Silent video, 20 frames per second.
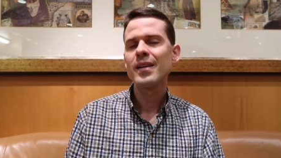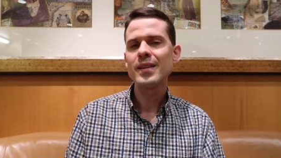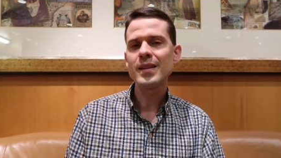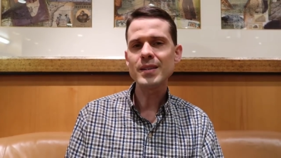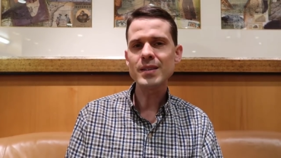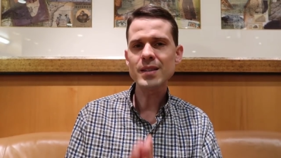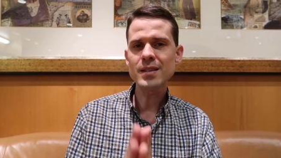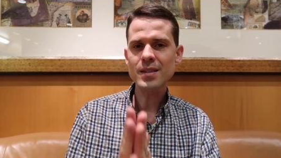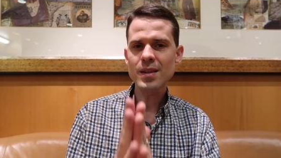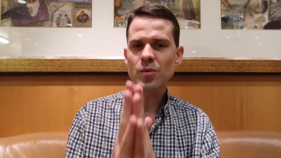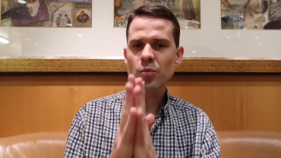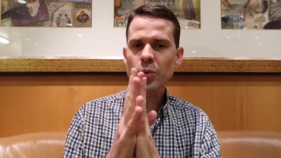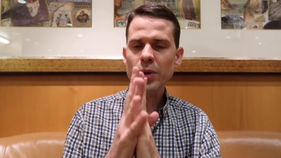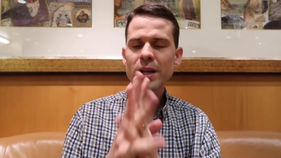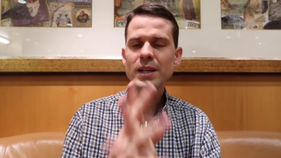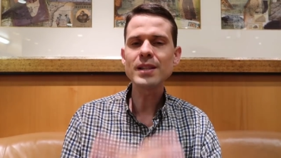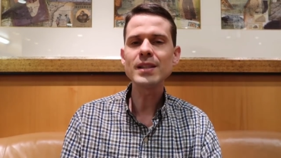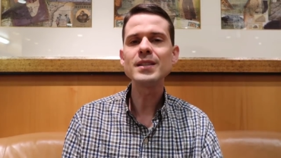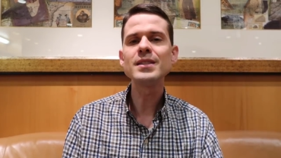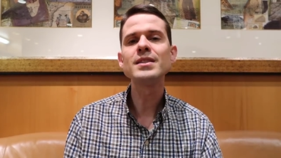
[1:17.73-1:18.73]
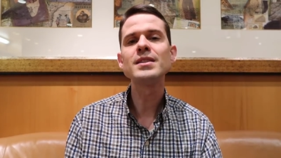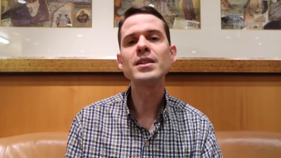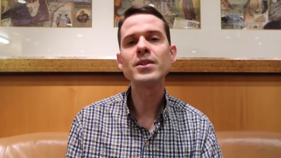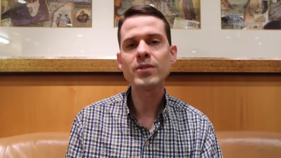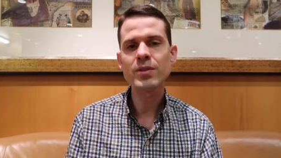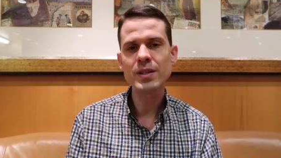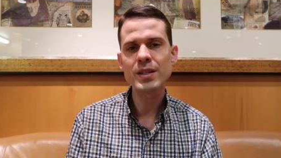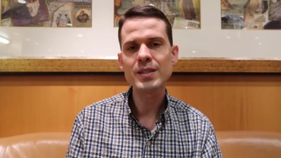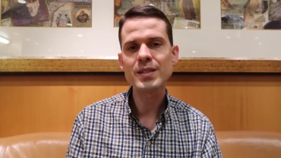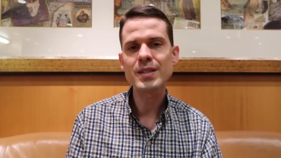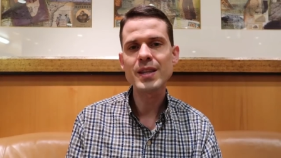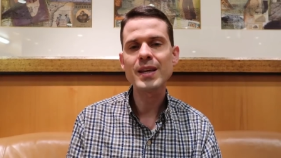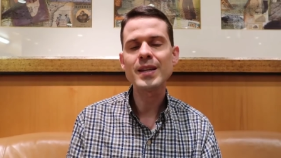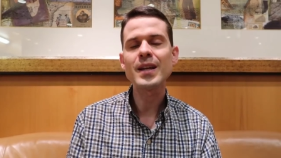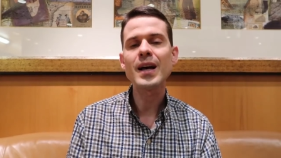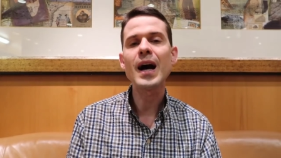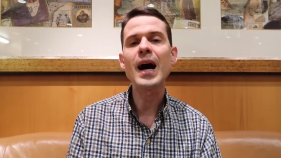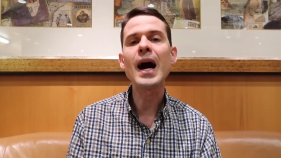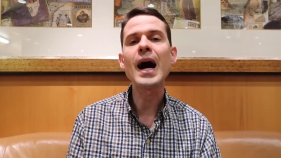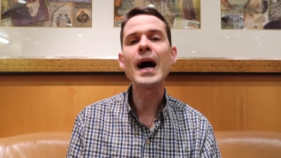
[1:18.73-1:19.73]
This is a weekly series
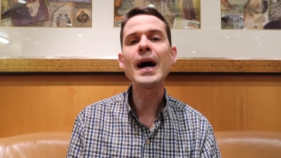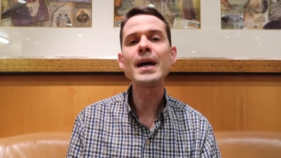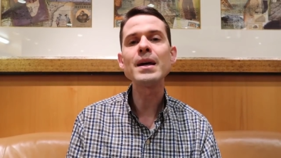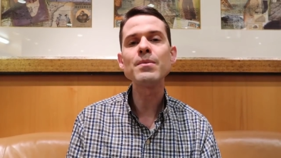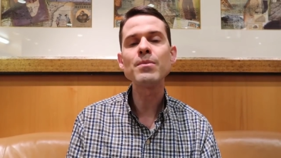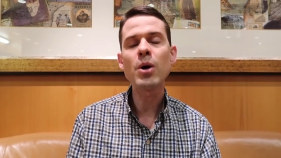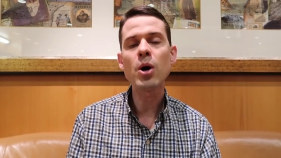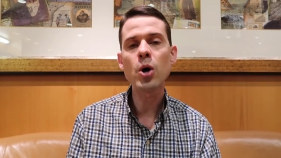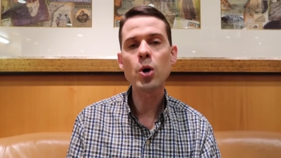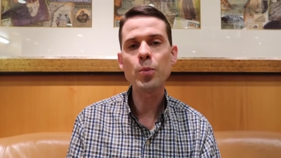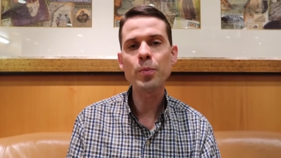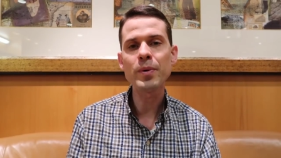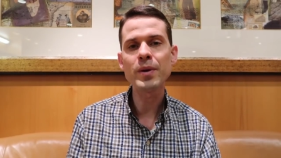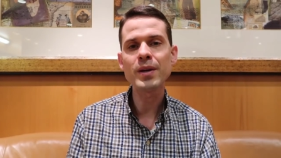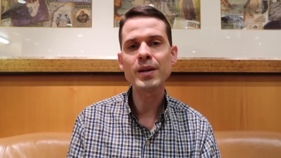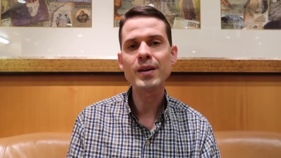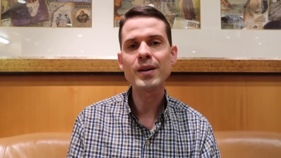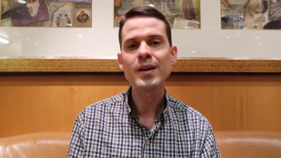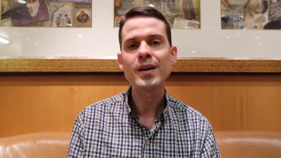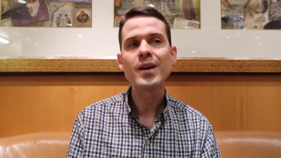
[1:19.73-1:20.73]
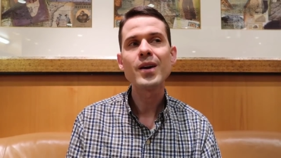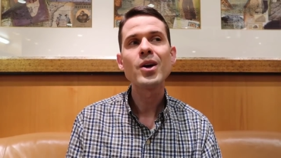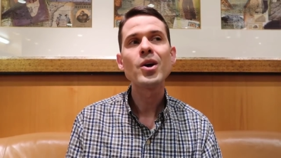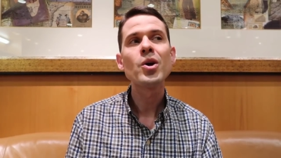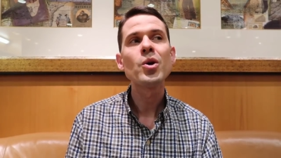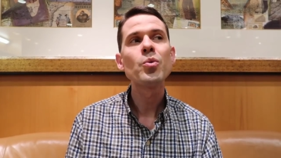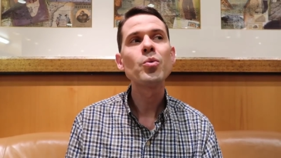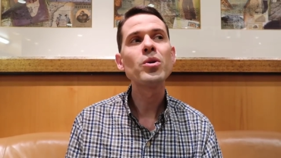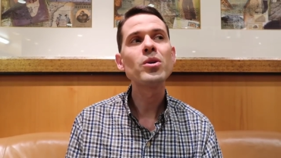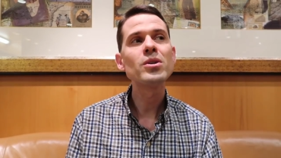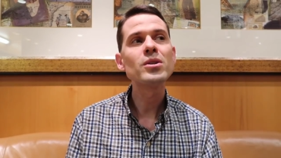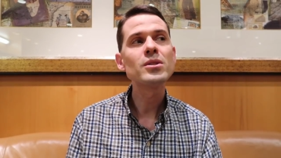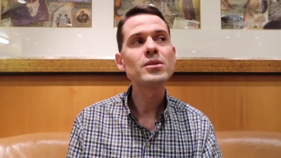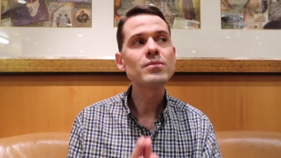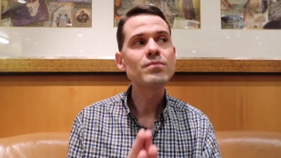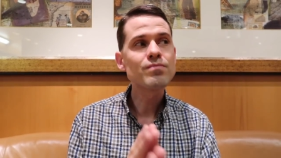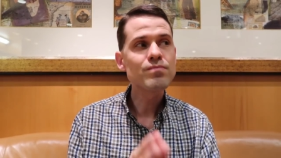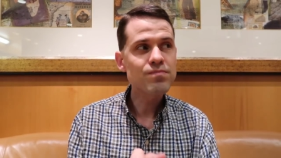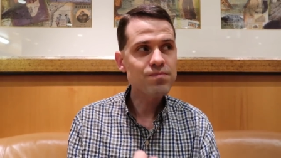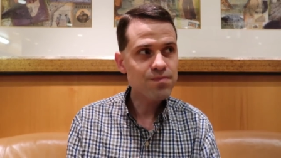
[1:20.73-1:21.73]
that I am hoping
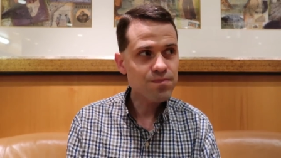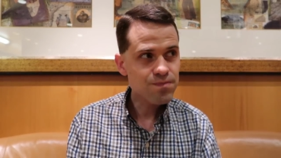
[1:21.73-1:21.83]
will,